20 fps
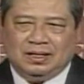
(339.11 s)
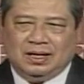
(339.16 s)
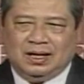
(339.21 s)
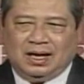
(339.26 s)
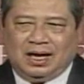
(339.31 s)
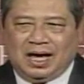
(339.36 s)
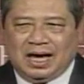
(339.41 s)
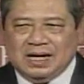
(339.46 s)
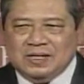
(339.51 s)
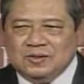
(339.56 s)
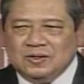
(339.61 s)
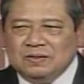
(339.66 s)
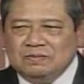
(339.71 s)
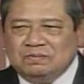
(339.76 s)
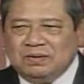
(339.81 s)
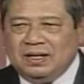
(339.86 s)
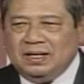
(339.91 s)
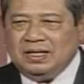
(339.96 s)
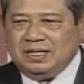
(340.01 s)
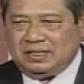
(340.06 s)
I don't
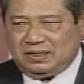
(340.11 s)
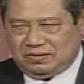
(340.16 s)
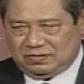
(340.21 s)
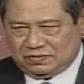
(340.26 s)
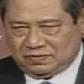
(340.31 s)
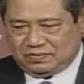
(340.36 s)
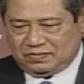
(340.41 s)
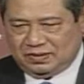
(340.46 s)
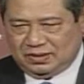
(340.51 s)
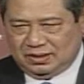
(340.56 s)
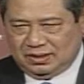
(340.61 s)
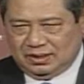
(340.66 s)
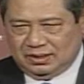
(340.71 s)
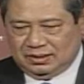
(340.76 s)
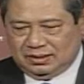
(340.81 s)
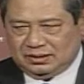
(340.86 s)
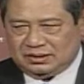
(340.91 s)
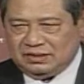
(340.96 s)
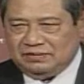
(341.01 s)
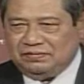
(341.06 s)
believe
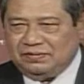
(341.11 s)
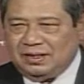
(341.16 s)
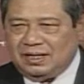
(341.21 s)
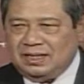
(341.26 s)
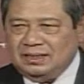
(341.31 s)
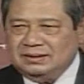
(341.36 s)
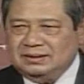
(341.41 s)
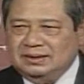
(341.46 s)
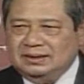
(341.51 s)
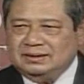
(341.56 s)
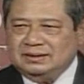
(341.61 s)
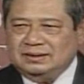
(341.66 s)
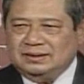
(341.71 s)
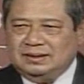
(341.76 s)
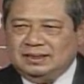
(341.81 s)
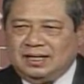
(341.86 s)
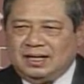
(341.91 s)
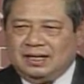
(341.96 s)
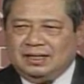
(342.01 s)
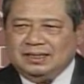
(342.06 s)
the
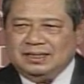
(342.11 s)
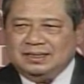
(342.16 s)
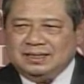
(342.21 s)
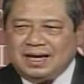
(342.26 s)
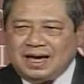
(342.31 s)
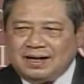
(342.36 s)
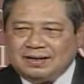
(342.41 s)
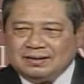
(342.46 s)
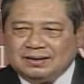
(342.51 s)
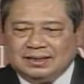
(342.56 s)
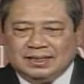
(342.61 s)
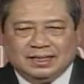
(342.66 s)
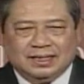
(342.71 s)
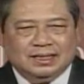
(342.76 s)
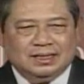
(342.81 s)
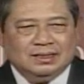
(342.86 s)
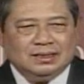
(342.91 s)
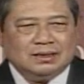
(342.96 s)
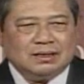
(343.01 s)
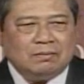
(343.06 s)
civilizations are inherently
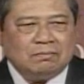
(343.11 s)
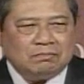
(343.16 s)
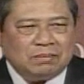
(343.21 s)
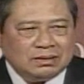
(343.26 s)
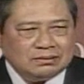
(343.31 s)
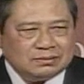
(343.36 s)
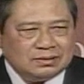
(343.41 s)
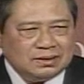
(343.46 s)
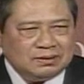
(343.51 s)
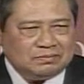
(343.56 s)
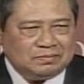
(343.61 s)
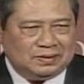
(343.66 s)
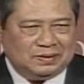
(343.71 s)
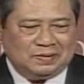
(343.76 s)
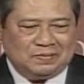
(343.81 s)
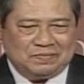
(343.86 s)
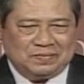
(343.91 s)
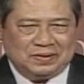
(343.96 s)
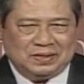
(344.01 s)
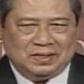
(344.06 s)
incompatible
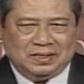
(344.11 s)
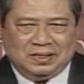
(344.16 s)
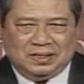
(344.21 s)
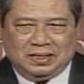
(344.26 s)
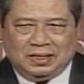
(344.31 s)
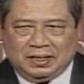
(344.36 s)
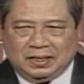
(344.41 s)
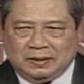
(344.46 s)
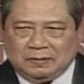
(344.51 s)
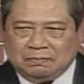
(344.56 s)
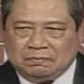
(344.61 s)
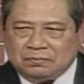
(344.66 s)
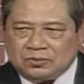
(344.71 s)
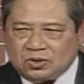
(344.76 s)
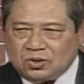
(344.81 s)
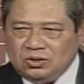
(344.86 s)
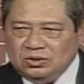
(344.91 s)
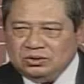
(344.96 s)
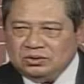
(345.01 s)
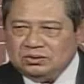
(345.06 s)
and
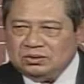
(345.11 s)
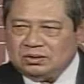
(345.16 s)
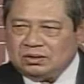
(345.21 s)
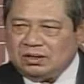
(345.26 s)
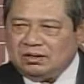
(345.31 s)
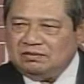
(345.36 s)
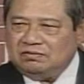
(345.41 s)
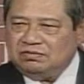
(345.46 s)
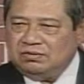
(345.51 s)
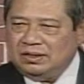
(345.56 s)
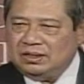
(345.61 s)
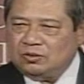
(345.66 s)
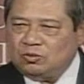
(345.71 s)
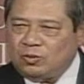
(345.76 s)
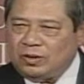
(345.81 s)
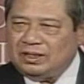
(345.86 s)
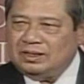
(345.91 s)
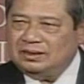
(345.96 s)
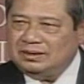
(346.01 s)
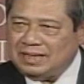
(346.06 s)
prone to conflict
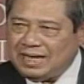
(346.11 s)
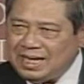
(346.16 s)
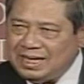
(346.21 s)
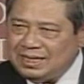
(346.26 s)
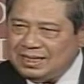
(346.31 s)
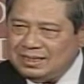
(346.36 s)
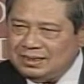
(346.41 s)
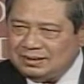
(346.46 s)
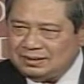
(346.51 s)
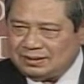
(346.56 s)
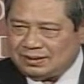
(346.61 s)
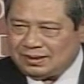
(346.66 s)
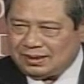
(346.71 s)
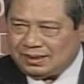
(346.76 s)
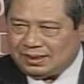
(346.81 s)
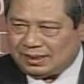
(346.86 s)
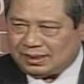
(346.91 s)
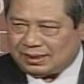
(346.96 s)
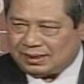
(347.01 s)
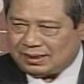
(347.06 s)
when they
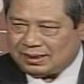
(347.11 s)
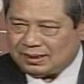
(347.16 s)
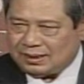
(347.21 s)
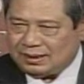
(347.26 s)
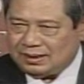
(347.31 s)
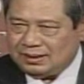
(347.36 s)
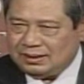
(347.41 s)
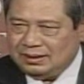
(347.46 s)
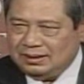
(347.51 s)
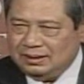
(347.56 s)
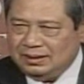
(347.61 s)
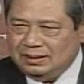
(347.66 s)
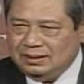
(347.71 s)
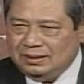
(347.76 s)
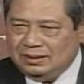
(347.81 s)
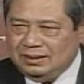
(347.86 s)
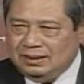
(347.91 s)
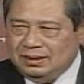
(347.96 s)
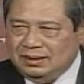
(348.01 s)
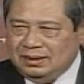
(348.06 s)
interact.
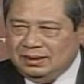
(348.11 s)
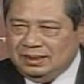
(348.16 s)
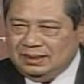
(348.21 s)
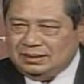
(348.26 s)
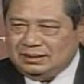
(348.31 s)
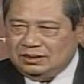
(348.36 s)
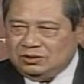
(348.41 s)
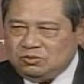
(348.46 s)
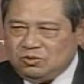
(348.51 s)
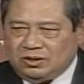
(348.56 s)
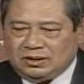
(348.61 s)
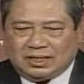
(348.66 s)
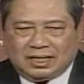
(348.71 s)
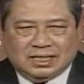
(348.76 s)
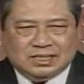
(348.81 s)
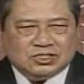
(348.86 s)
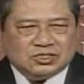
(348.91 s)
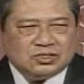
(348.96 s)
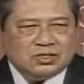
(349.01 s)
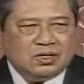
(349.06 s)
This is what
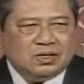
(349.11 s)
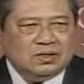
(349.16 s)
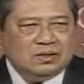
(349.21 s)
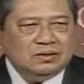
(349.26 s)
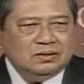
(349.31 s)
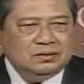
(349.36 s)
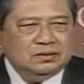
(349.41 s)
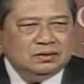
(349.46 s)
I saw